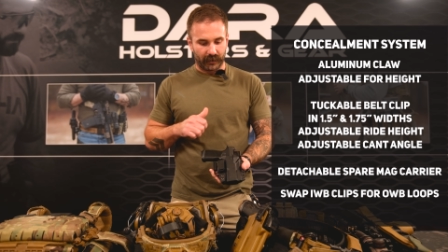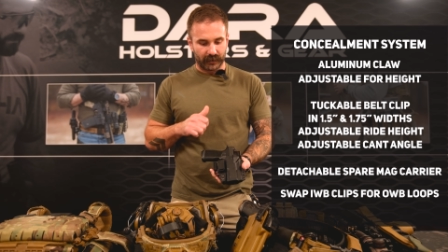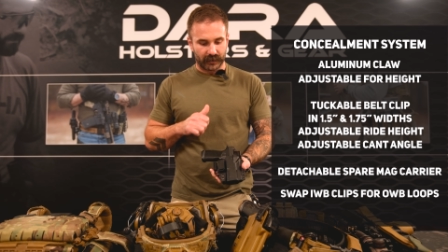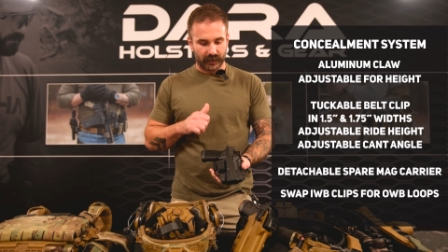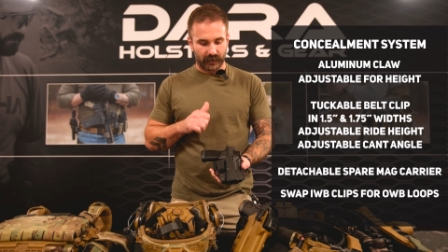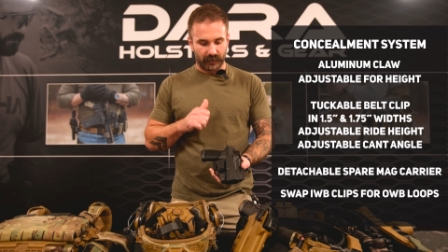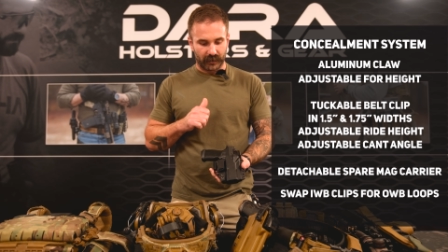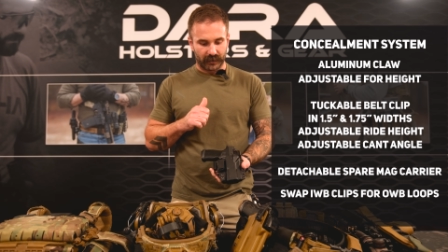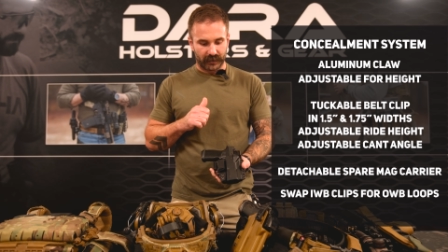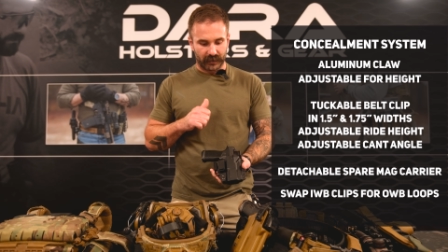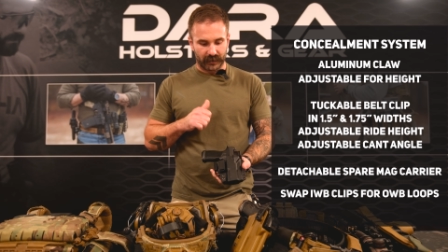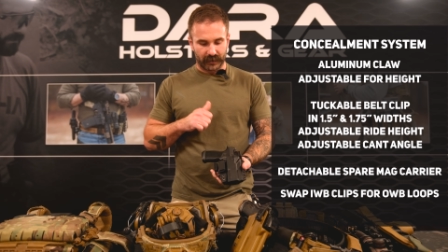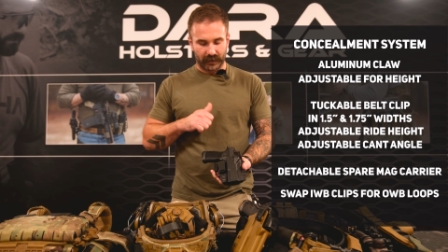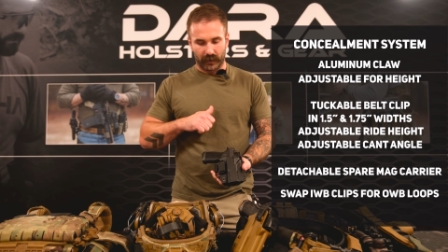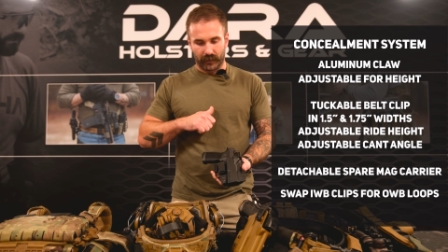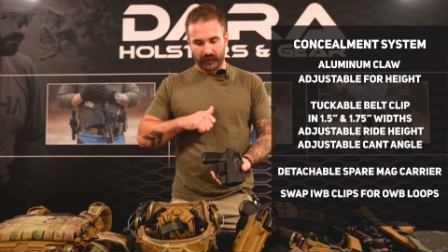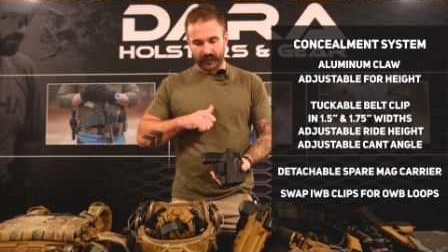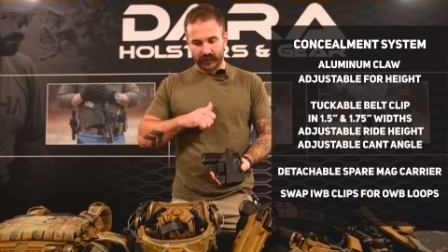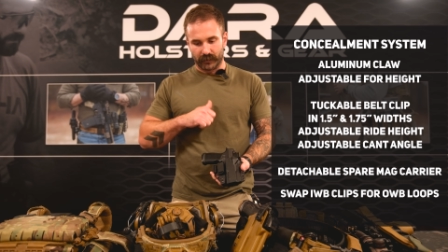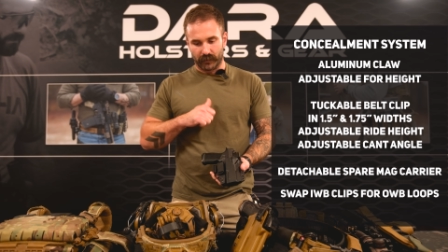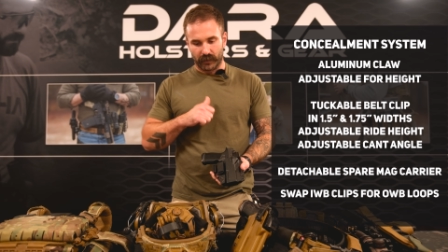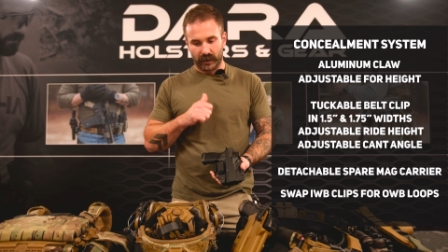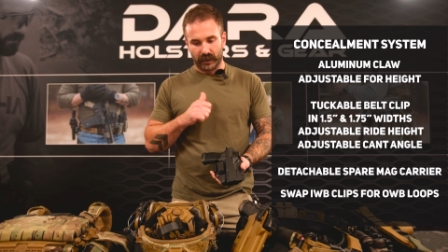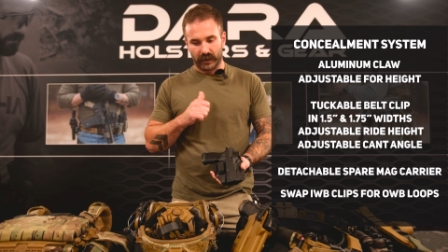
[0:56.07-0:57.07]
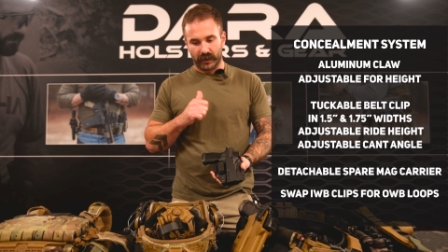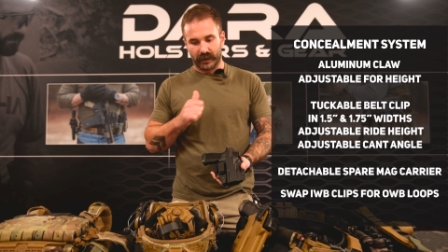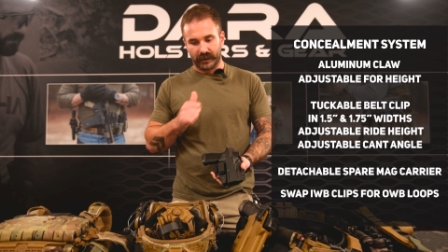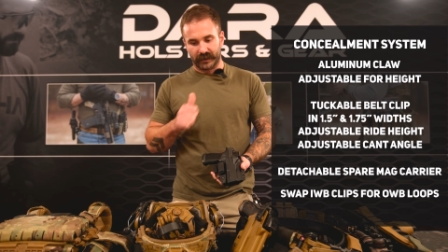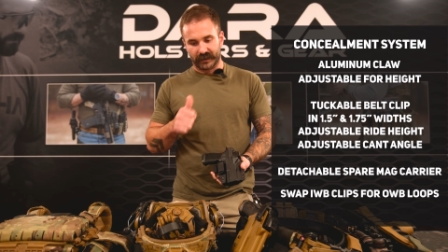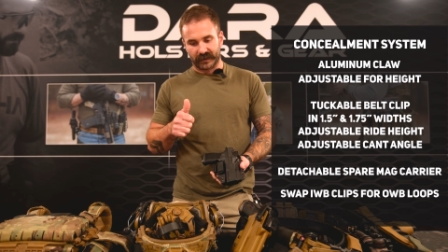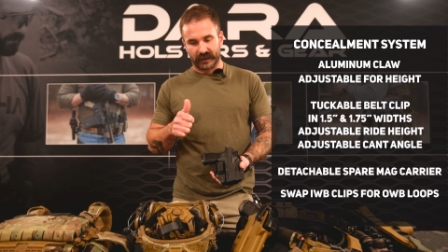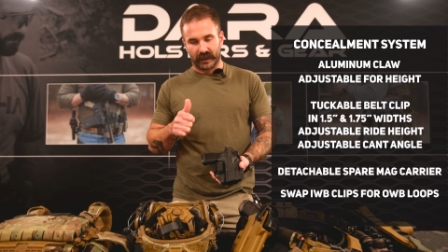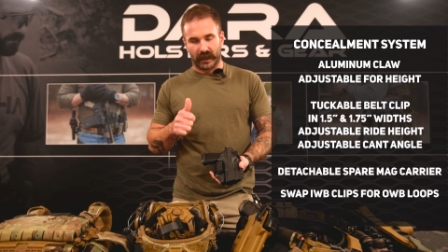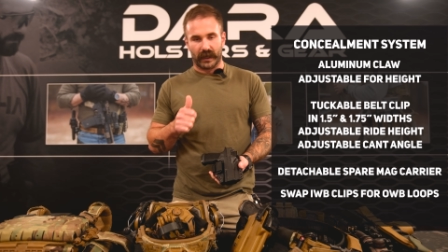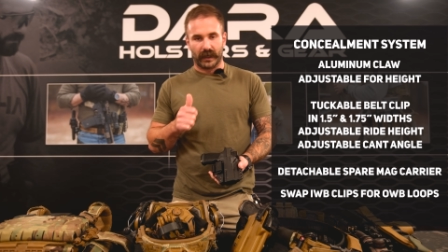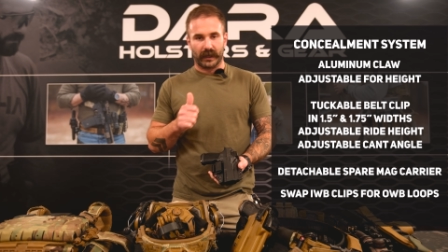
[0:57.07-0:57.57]
So this is going to be an
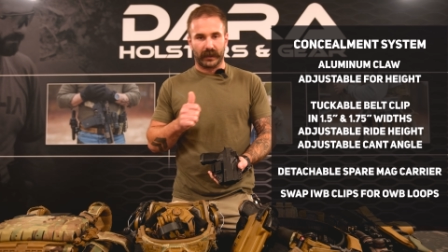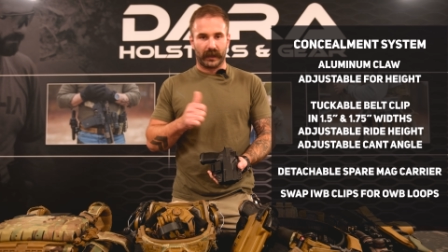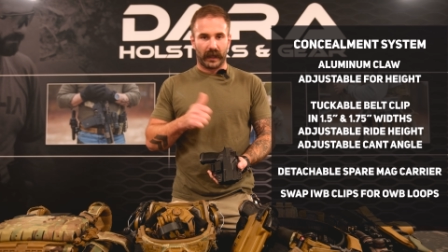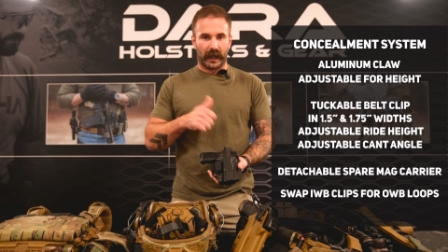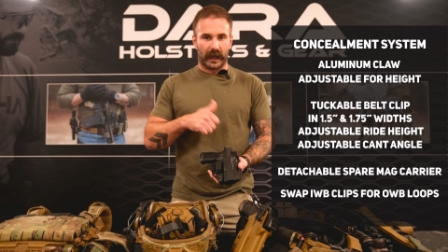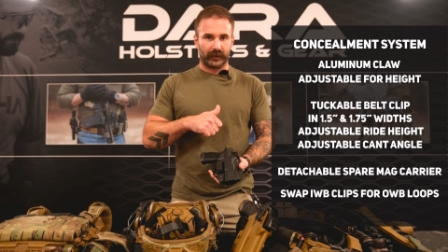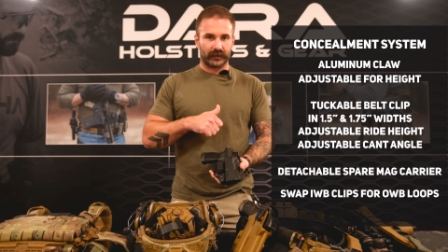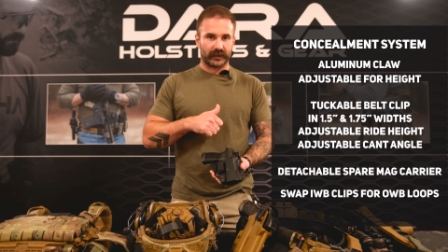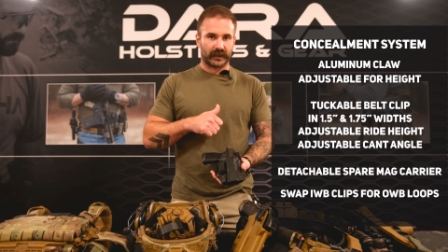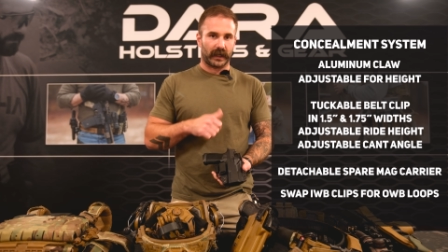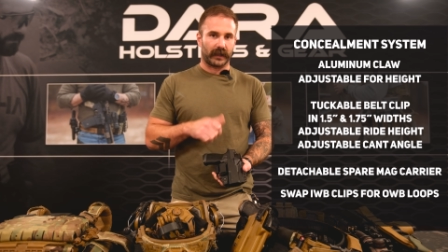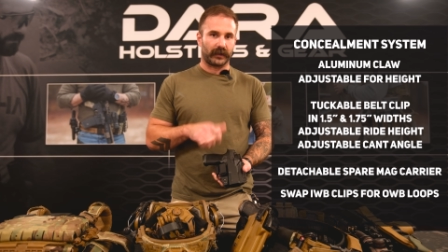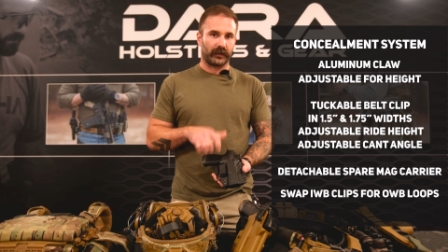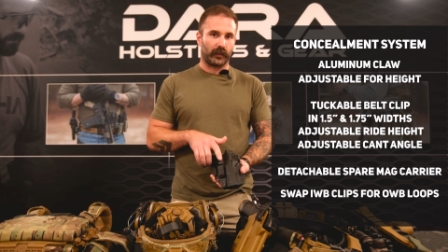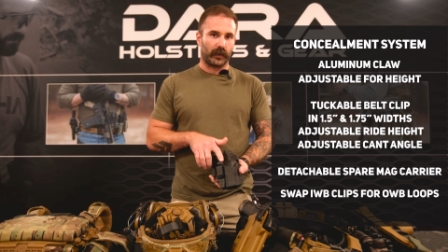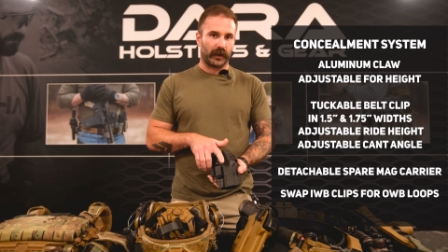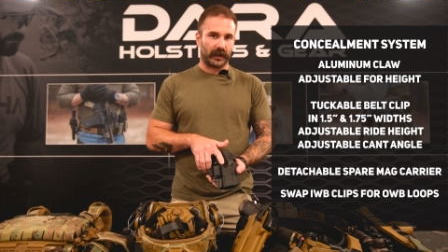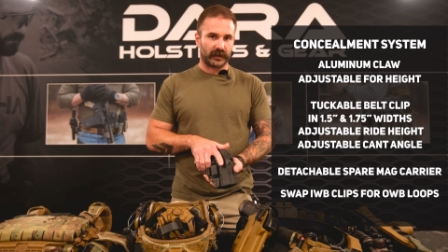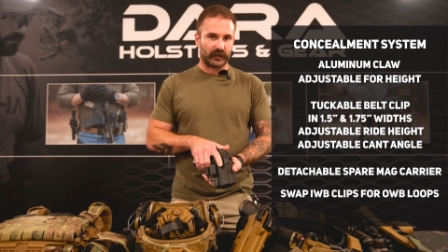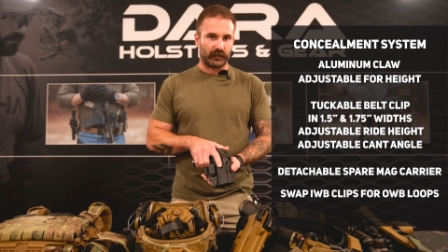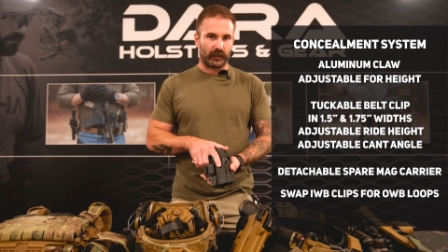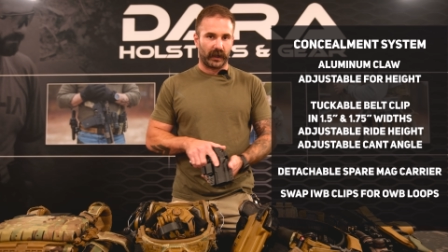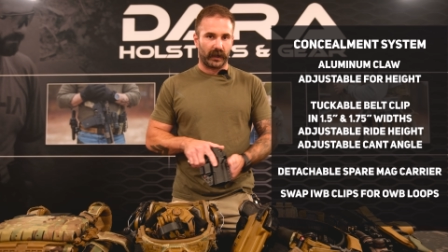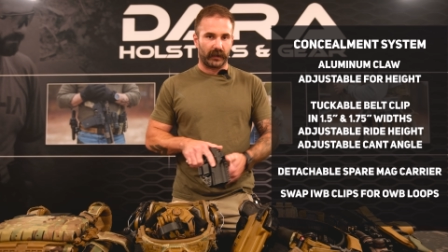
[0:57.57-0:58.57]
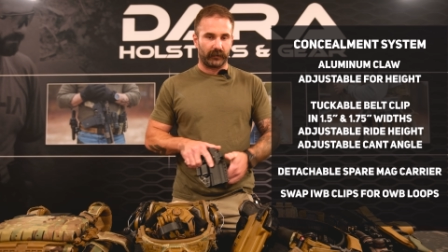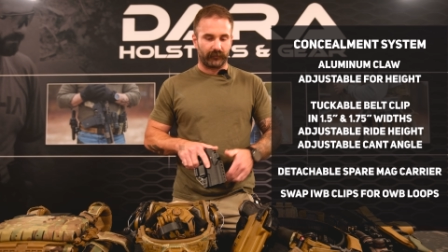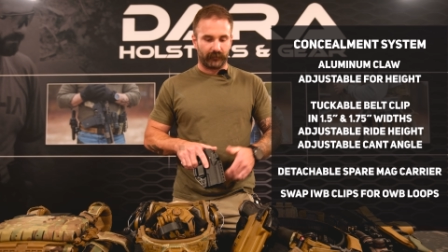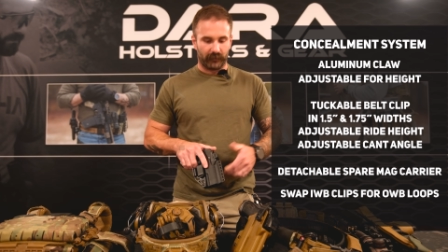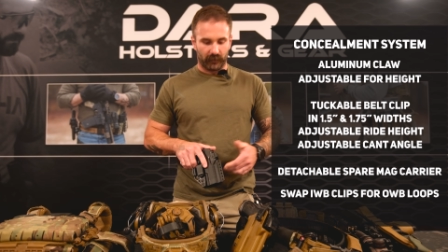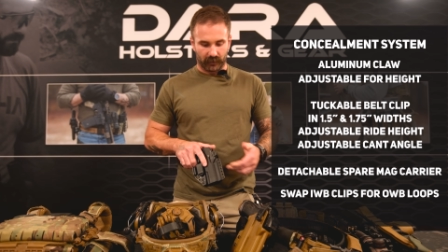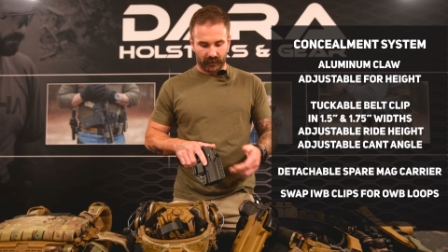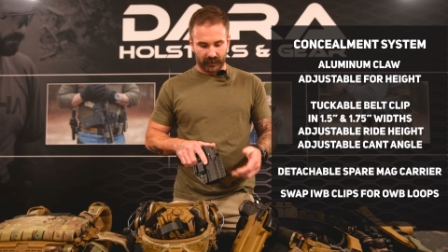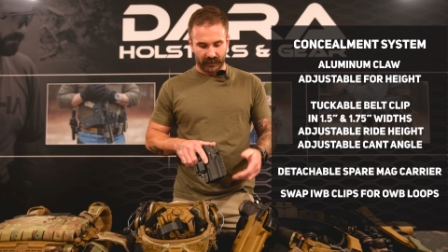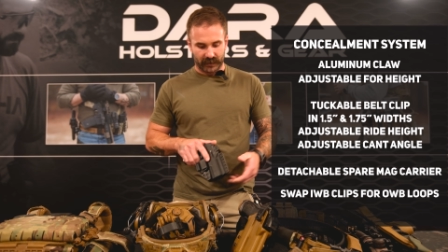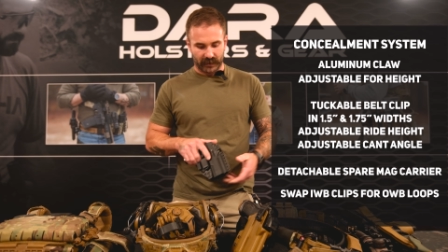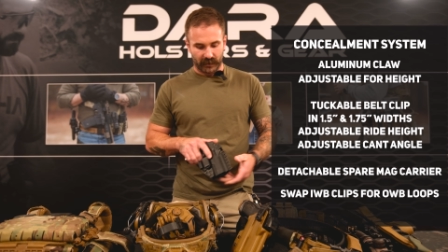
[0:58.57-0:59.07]
inside, outside the waistband,
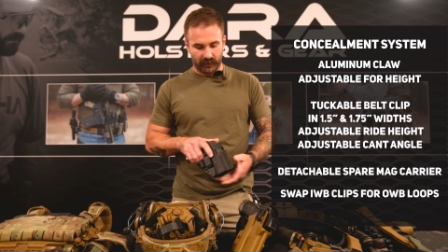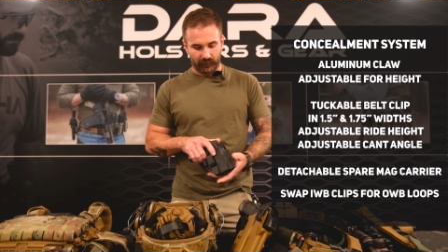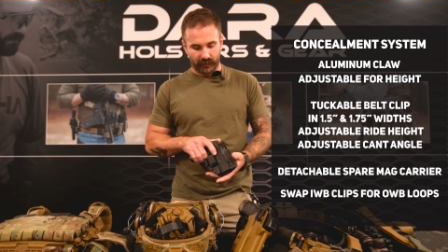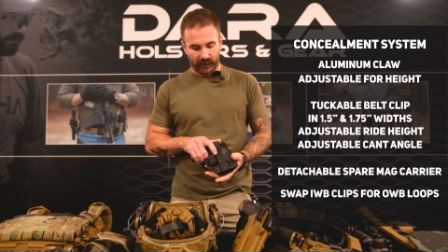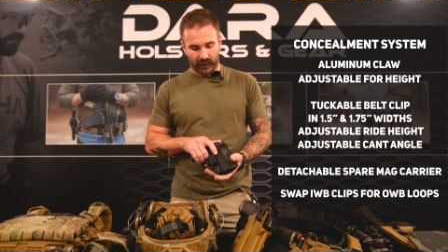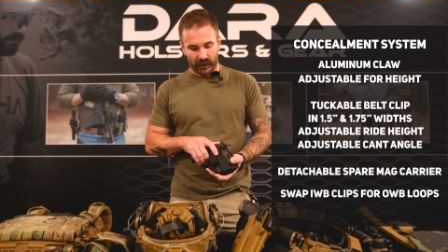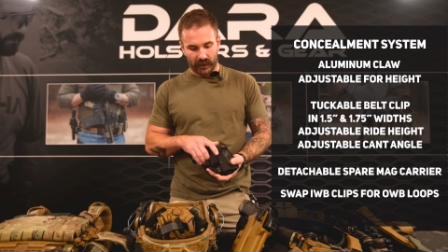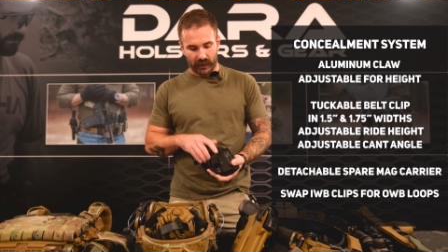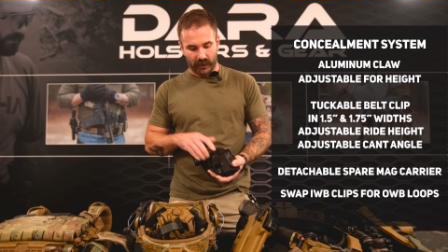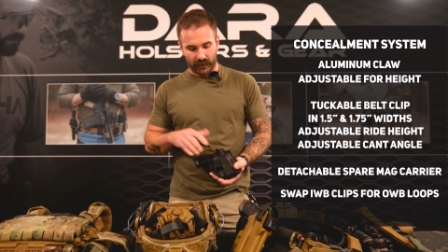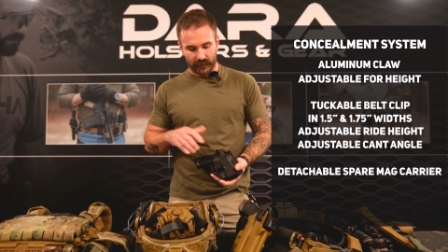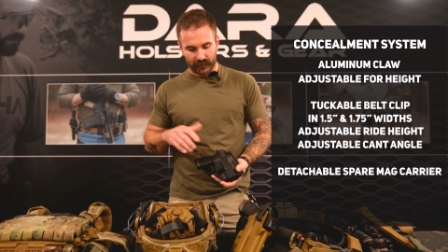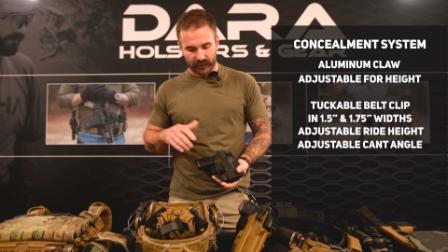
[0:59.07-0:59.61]
full concealment kit.